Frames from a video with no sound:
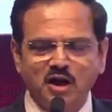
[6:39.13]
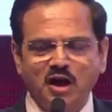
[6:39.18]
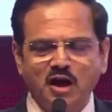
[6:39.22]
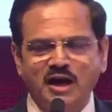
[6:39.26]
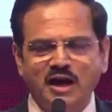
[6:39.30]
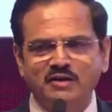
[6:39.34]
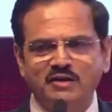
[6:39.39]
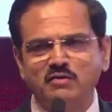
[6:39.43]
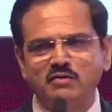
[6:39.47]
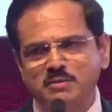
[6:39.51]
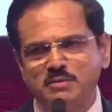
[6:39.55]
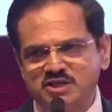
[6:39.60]

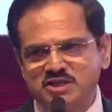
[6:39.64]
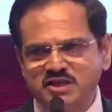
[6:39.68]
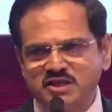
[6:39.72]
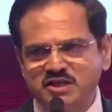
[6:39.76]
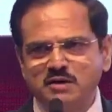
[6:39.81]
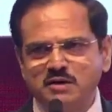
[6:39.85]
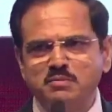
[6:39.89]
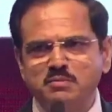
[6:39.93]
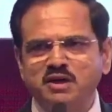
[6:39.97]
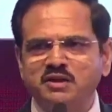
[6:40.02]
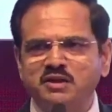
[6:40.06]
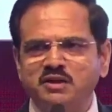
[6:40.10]
And we must
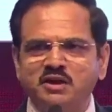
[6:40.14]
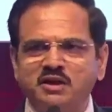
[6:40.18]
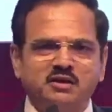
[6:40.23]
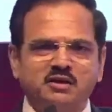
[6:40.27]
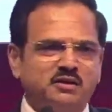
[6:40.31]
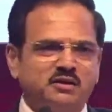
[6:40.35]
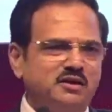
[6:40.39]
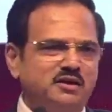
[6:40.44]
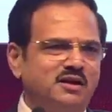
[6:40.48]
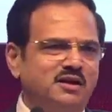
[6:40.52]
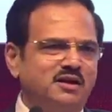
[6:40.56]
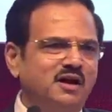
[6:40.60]
admit that
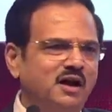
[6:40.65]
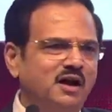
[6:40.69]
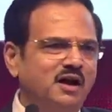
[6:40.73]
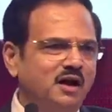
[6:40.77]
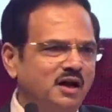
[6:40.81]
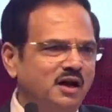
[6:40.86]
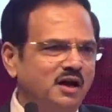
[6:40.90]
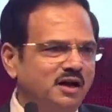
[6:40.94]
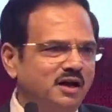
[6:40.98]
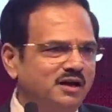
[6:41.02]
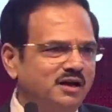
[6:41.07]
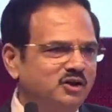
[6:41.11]

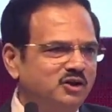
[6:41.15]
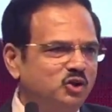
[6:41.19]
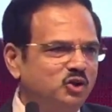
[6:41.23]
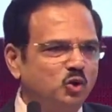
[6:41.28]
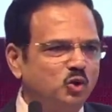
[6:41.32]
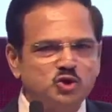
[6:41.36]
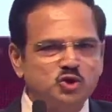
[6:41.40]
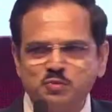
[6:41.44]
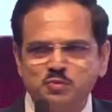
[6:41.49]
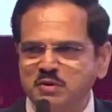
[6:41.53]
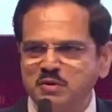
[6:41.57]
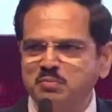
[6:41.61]

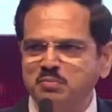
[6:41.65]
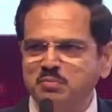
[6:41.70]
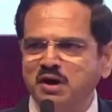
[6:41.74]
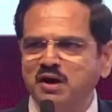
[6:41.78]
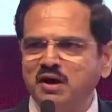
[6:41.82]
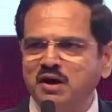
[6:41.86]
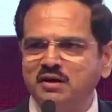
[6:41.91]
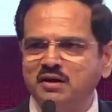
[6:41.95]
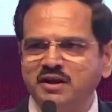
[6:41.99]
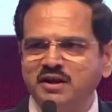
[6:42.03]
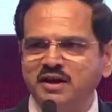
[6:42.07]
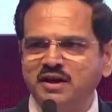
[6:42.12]
those
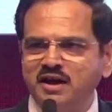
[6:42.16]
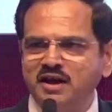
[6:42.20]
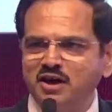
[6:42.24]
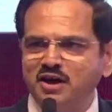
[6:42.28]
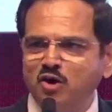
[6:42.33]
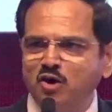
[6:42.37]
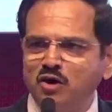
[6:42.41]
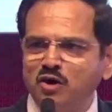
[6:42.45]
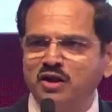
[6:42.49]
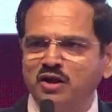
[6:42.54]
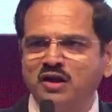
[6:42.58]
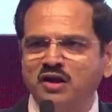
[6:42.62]
people, they are
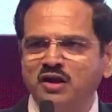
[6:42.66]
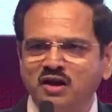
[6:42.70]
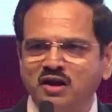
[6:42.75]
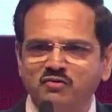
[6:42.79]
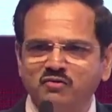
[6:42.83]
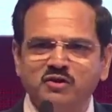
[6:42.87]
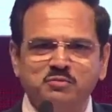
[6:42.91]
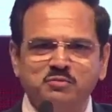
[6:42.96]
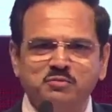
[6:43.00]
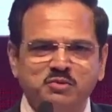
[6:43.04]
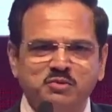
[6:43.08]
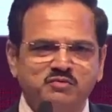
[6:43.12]
not in love
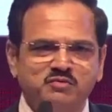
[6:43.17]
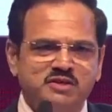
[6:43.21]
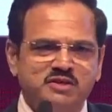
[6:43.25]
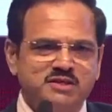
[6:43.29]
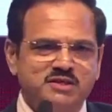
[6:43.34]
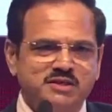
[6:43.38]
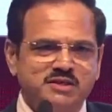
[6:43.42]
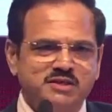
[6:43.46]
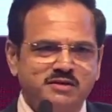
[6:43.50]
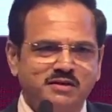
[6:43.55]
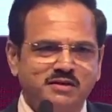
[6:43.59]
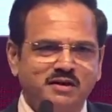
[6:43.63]
with PVC.